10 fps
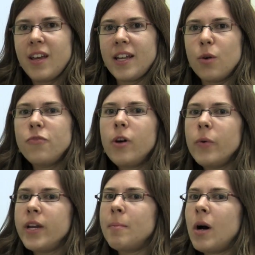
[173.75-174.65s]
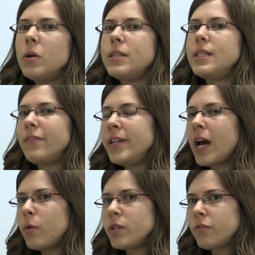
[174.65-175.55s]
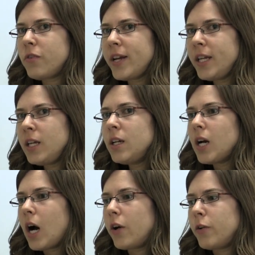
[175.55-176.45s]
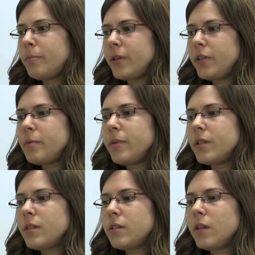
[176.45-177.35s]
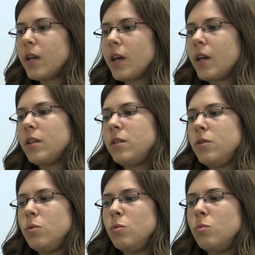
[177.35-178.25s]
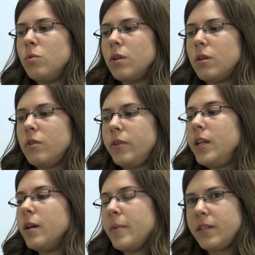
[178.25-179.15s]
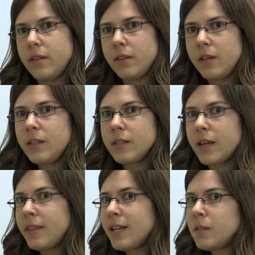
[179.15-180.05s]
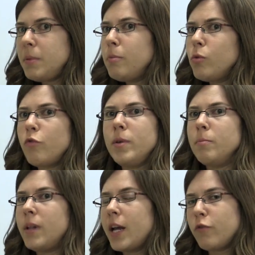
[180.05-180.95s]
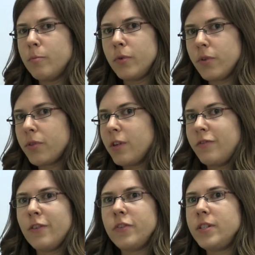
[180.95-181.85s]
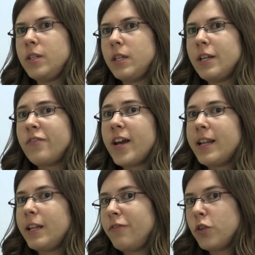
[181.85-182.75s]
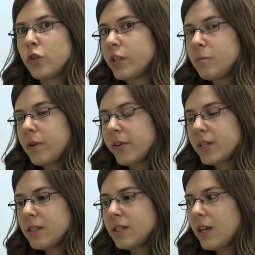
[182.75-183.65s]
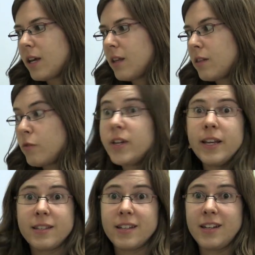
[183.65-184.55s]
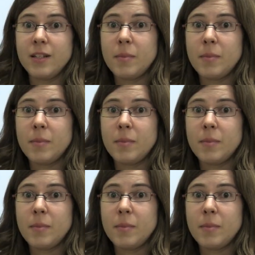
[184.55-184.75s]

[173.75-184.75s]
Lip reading: Now, following about 70 hours of training, our participants can do really amazing things, and that's people who have been blind from birth, have never had any visual experience, and they're really excited